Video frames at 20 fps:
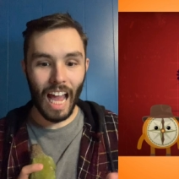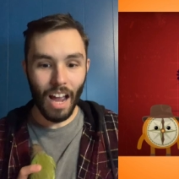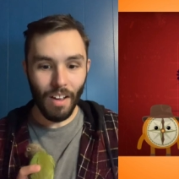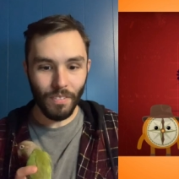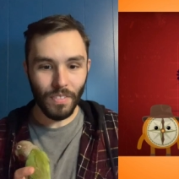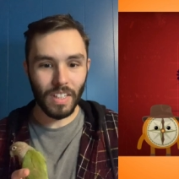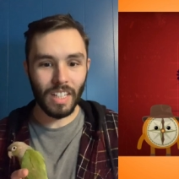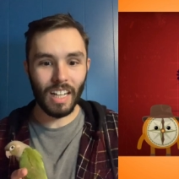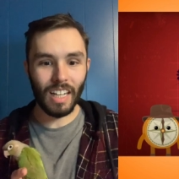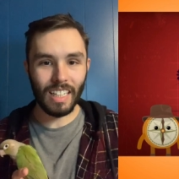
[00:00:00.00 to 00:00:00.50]

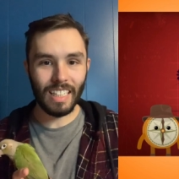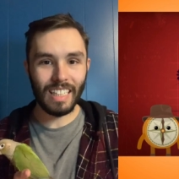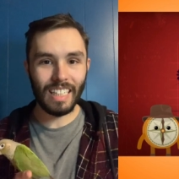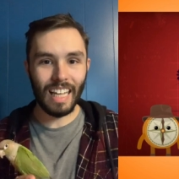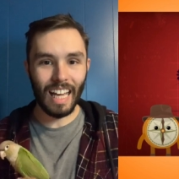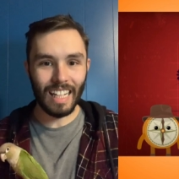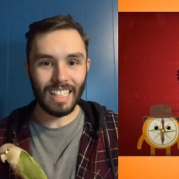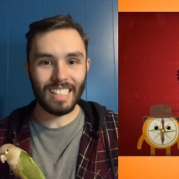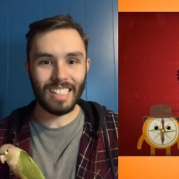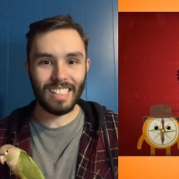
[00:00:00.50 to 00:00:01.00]
Africa
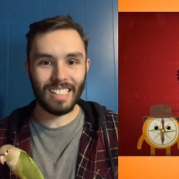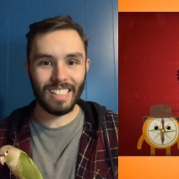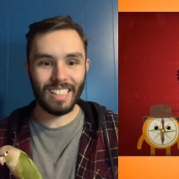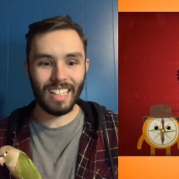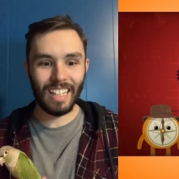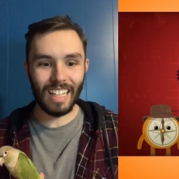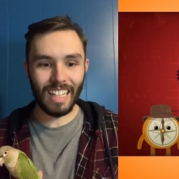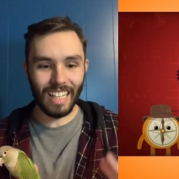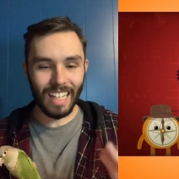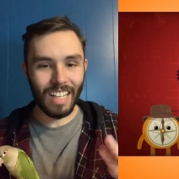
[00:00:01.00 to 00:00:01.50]
gets.
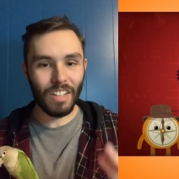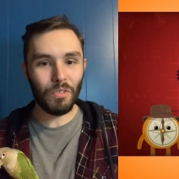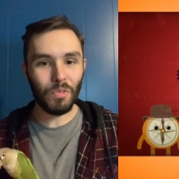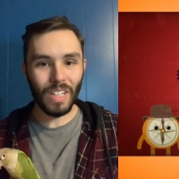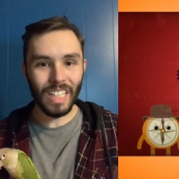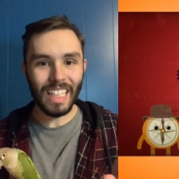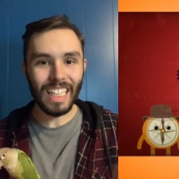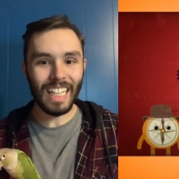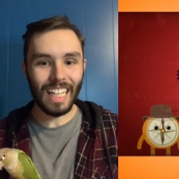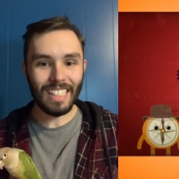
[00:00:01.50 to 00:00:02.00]
It
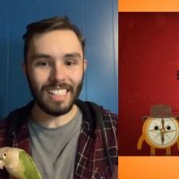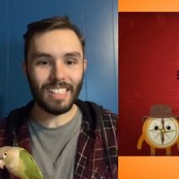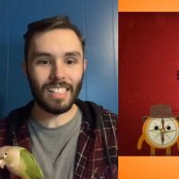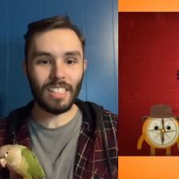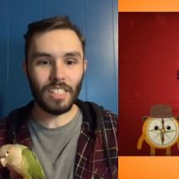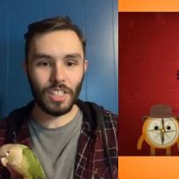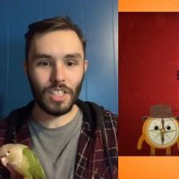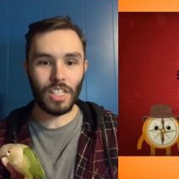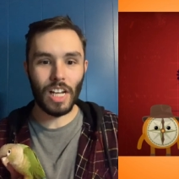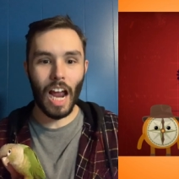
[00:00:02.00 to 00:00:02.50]
really gets
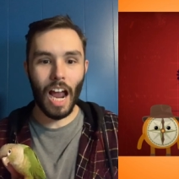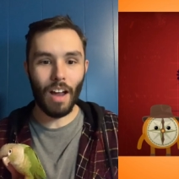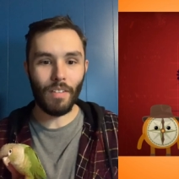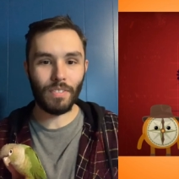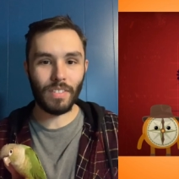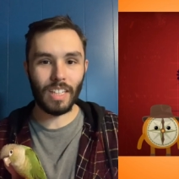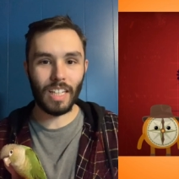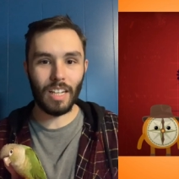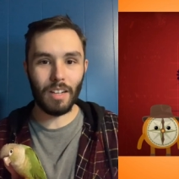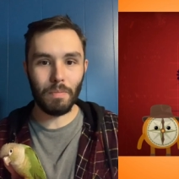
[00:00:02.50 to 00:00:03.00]
the
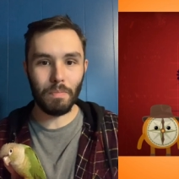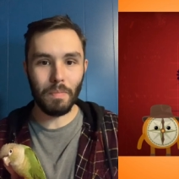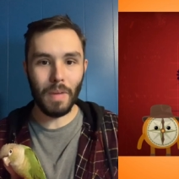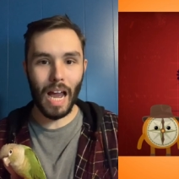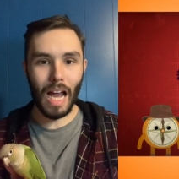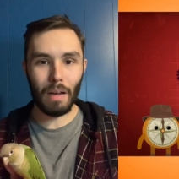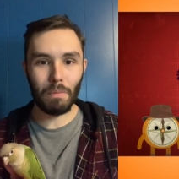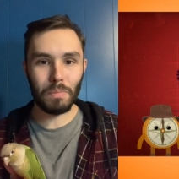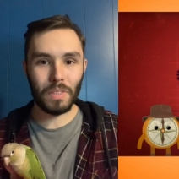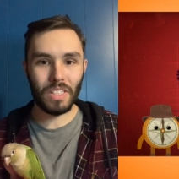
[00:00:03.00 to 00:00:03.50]
shaft in
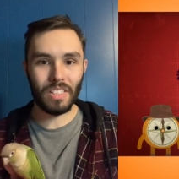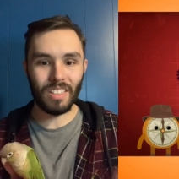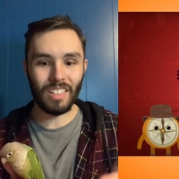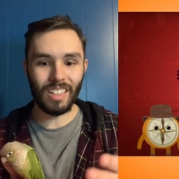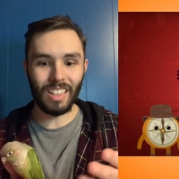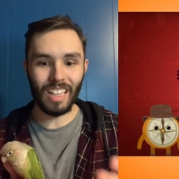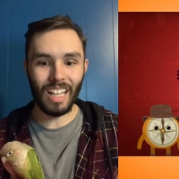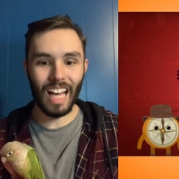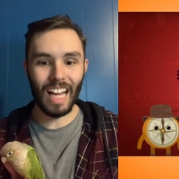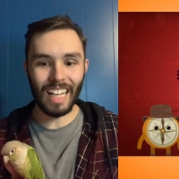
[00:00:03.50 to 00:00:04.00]
maps
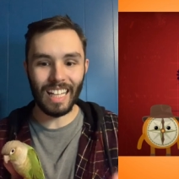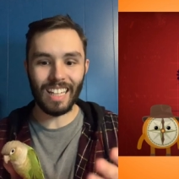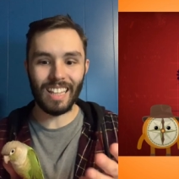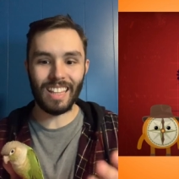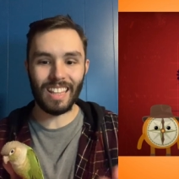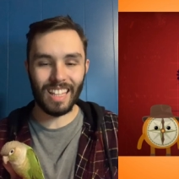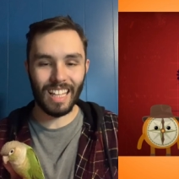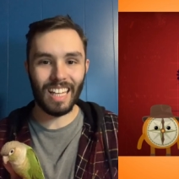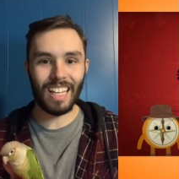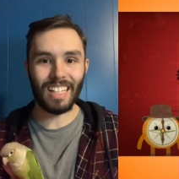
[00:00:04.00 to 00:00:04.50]

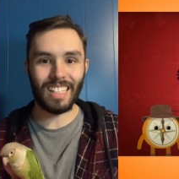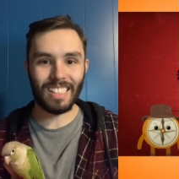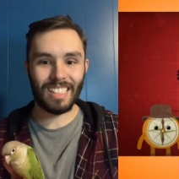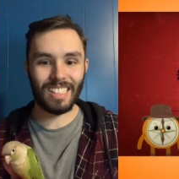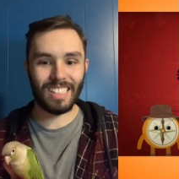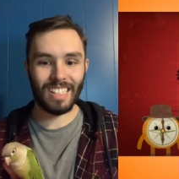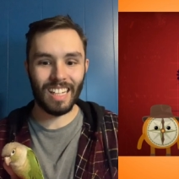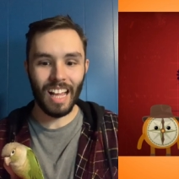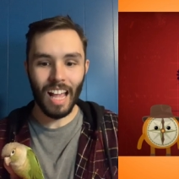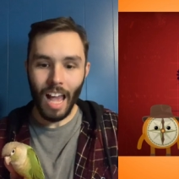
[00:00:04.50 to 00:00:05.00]
like
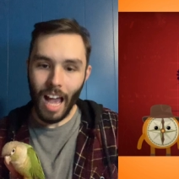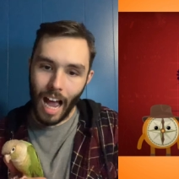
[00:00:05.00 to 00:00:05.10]
this.